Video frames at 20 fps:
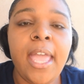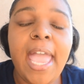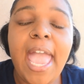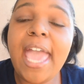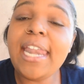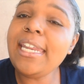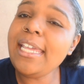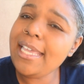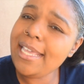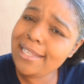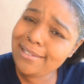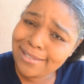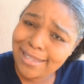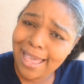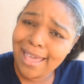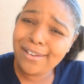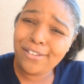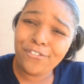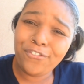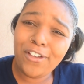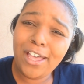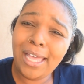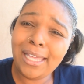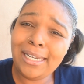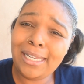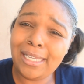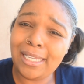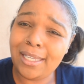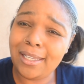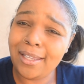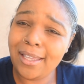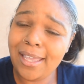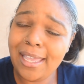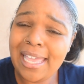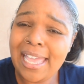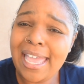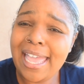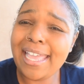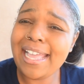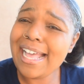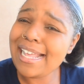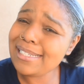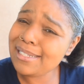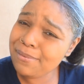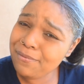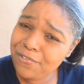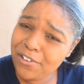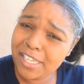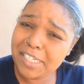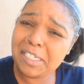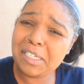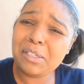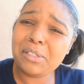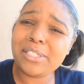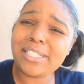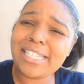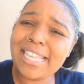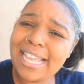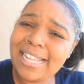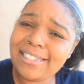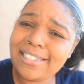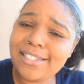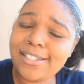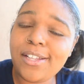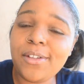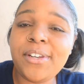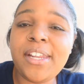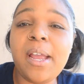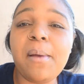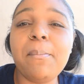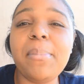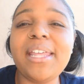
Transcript: And he is kind of funny. He got some funny little sketches on there.